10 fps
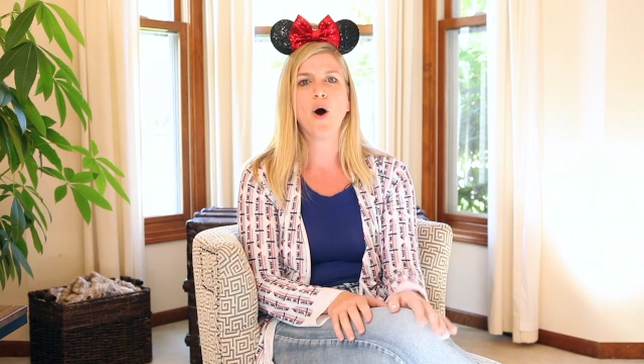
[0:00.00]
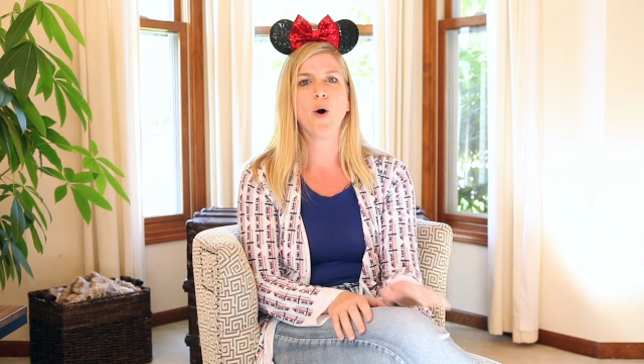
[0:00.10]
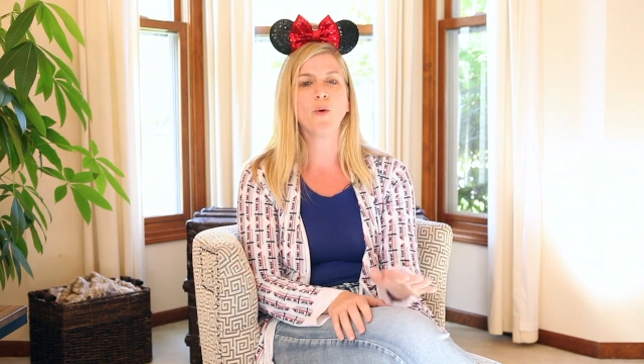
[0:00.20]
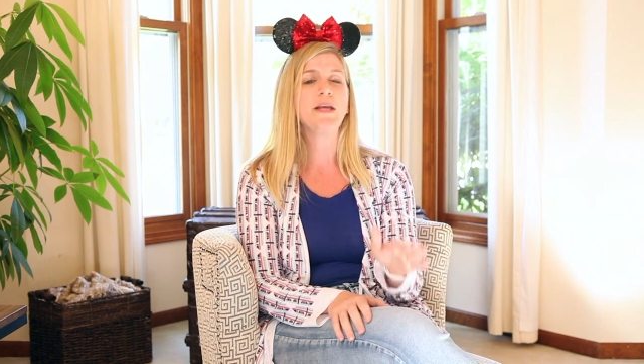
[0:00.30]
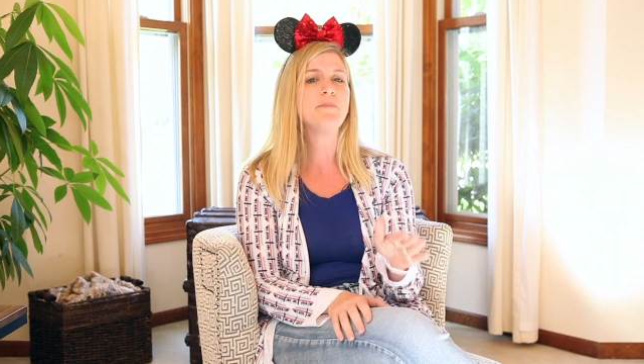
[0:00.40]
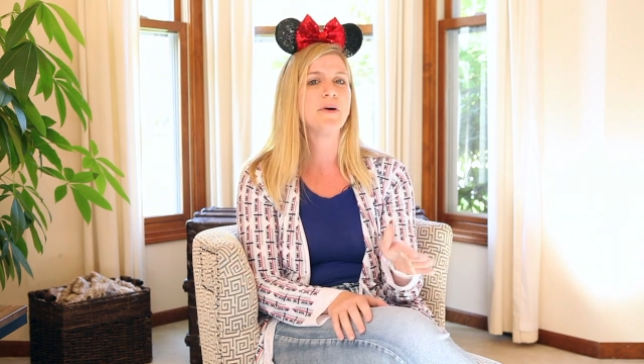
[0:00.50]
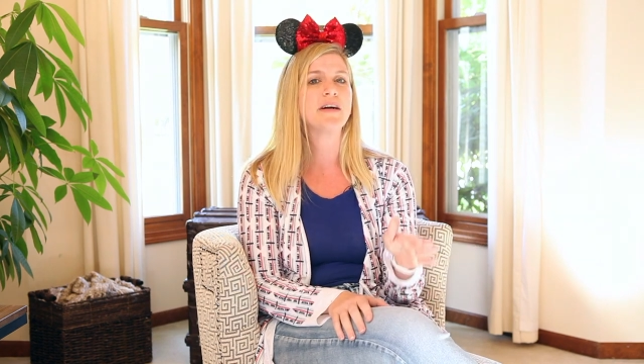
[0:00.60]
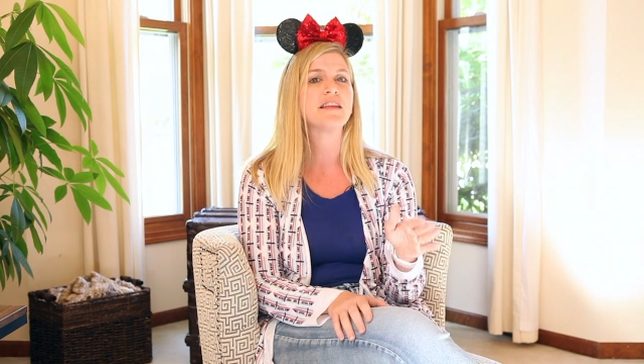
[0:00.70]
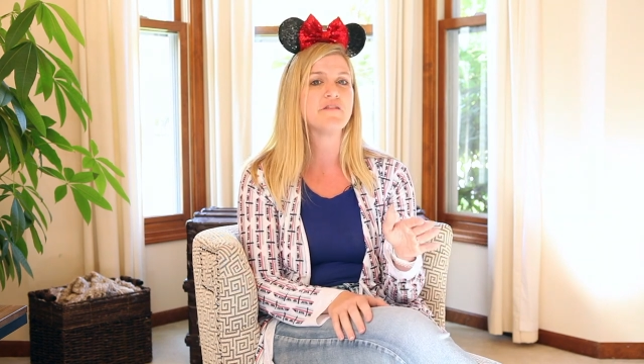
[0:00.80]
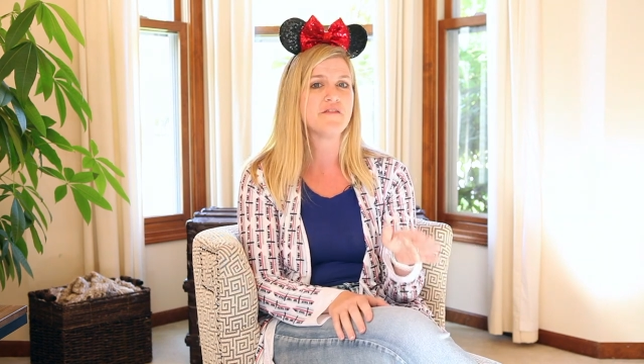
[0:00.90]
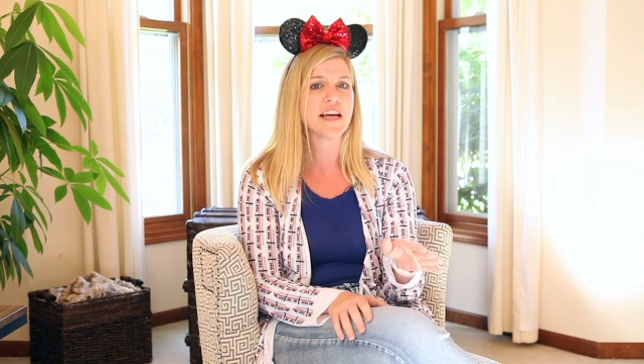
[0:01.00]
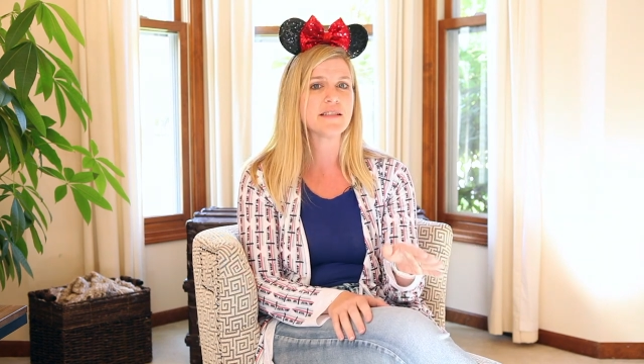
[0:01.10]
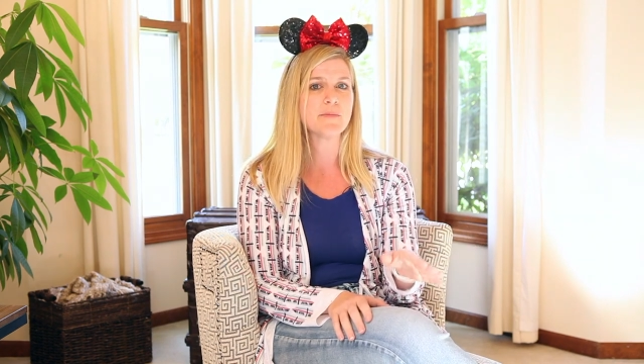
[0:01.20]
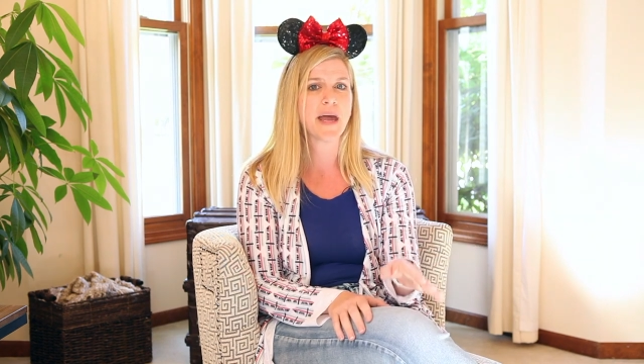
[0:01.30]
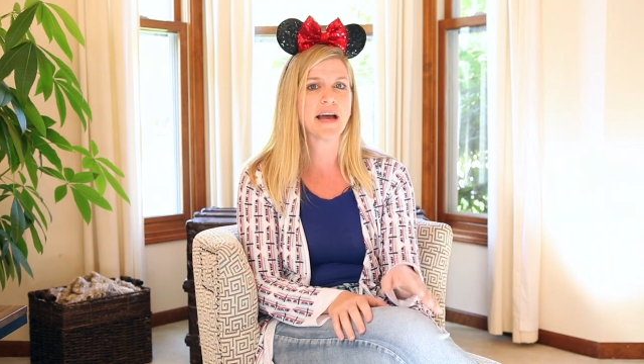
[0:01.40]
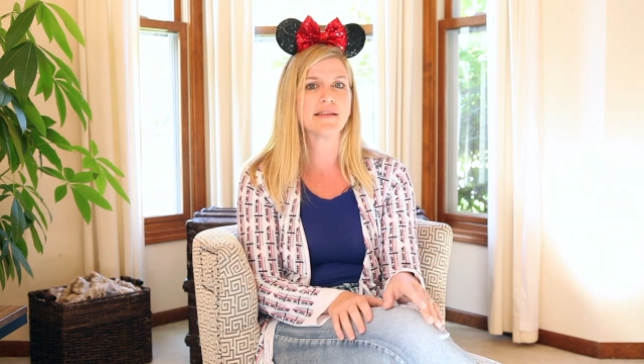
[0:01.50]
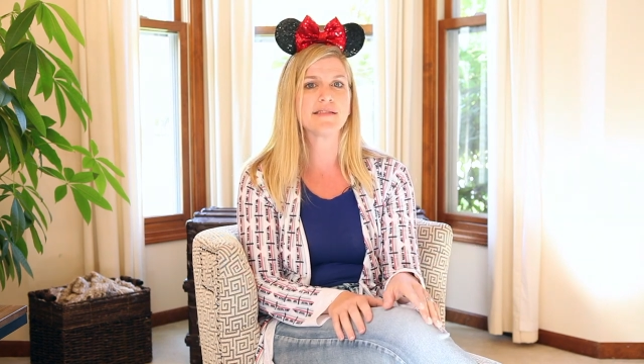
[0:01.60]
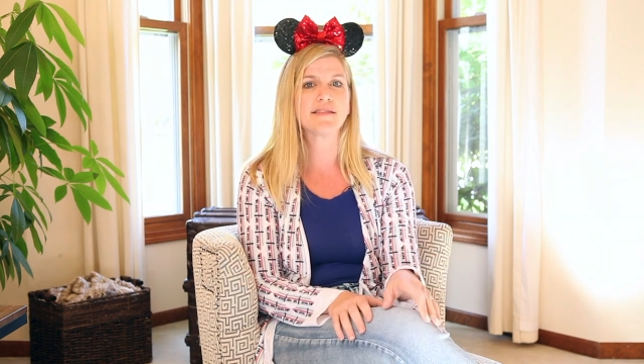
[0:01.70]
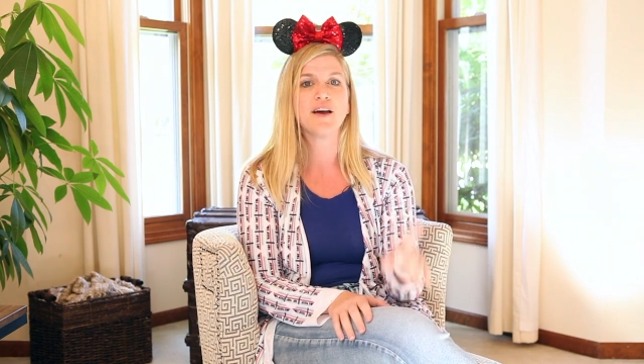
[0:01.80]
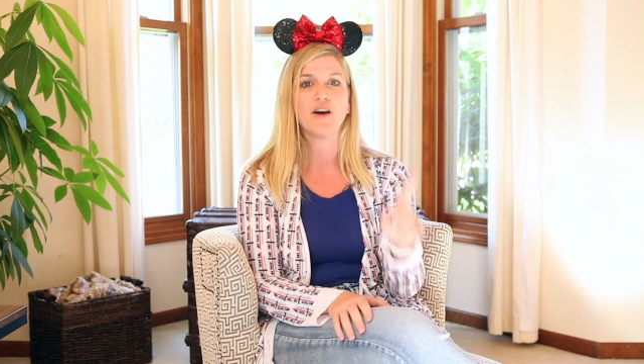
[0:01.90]
Only book the
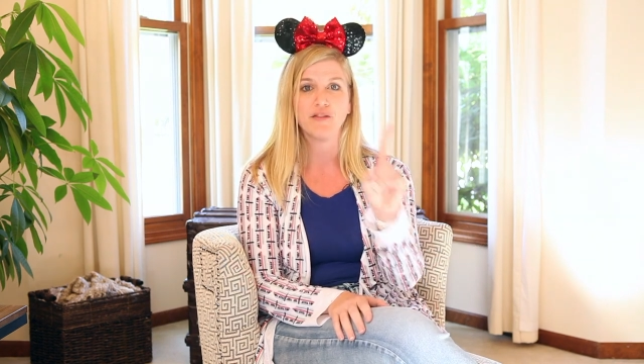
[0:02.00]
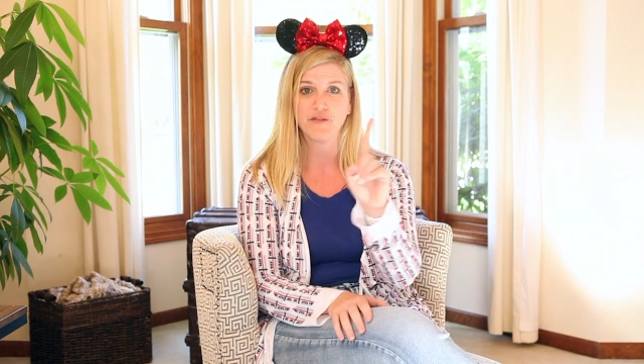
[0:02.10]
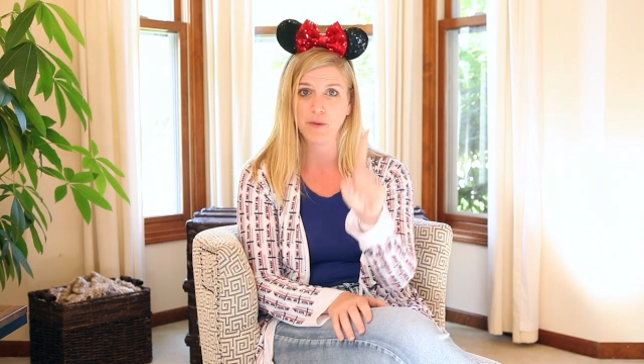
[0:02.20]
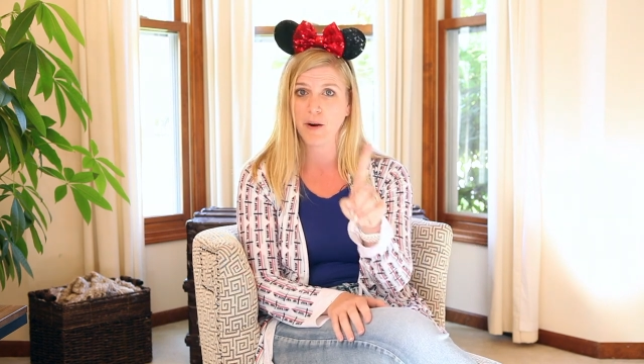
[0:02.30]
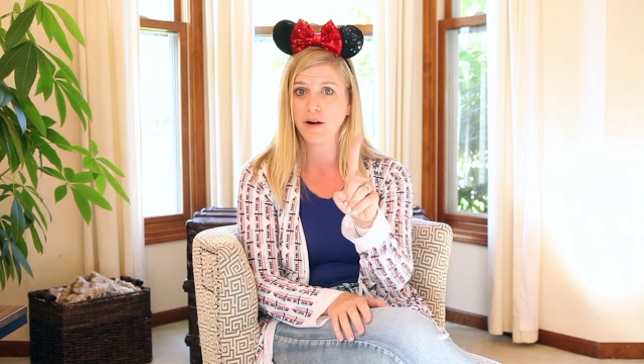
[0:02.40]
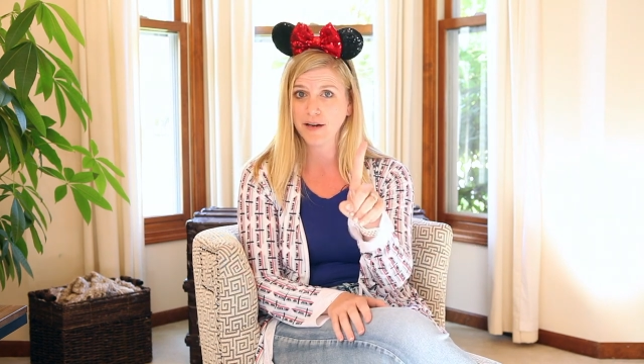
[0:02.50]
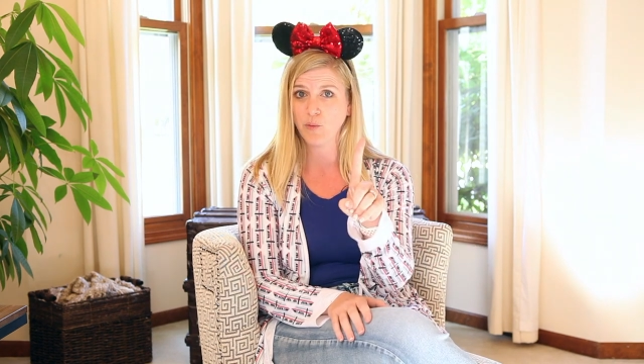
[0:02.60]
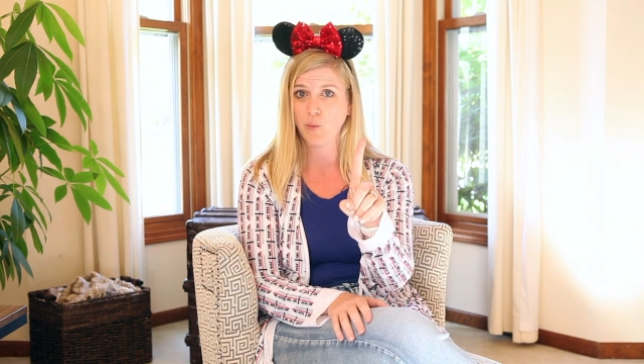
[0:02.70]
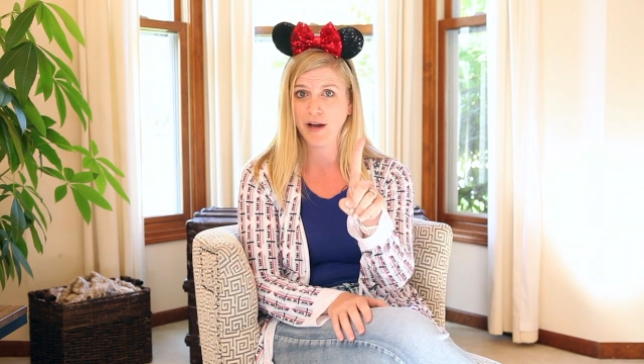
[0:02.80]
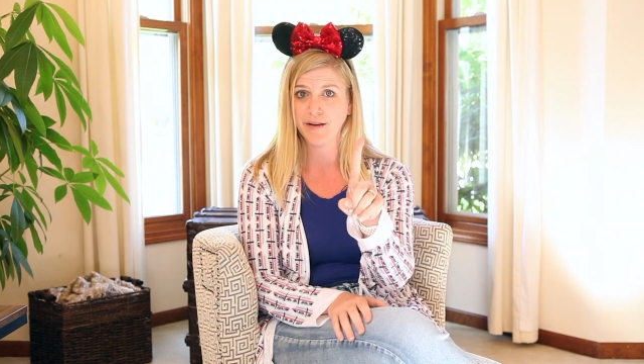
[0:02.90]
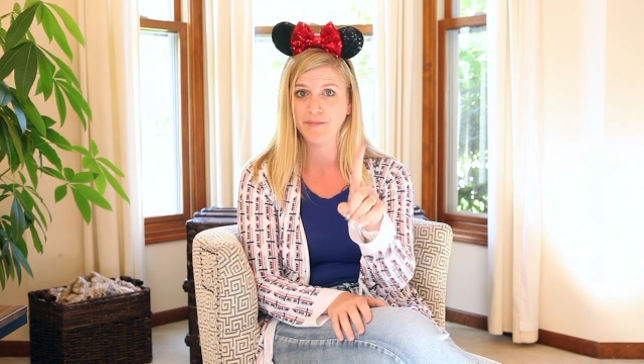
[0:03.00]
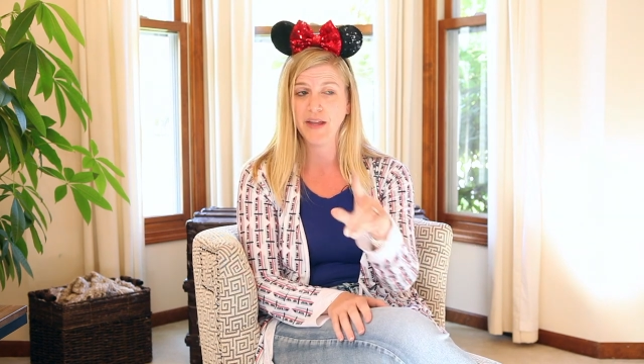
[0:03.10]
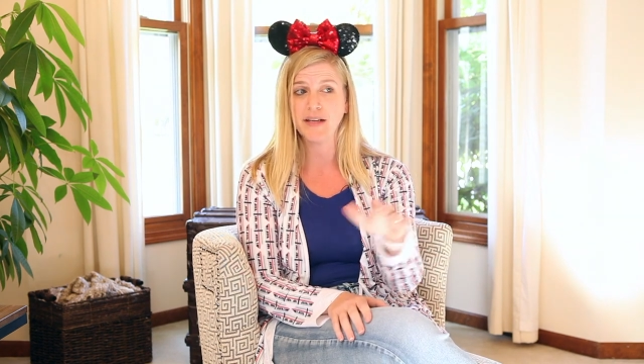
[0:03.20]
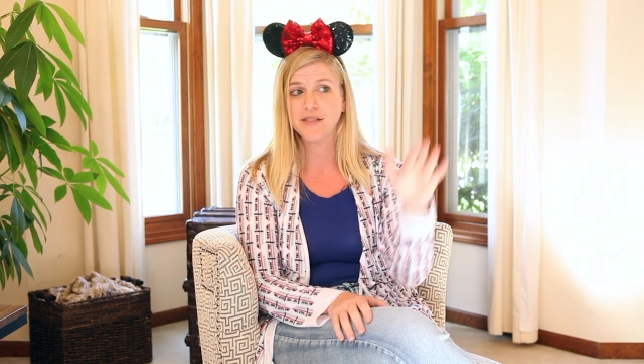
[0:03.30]
FastPass for party one.